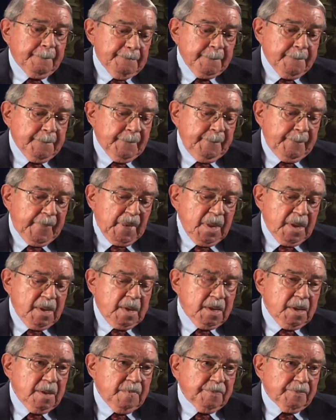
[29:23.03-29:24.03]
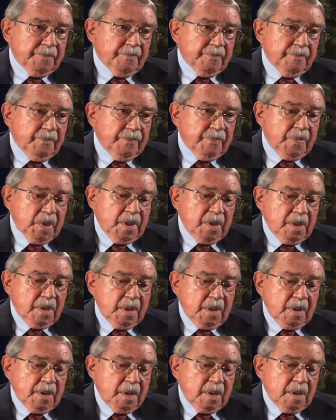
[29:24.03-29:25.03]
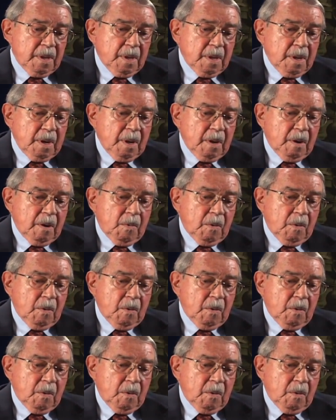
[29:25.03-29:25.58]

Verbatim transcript: Mm -hmm. Was there any artillery fire as well? Uh,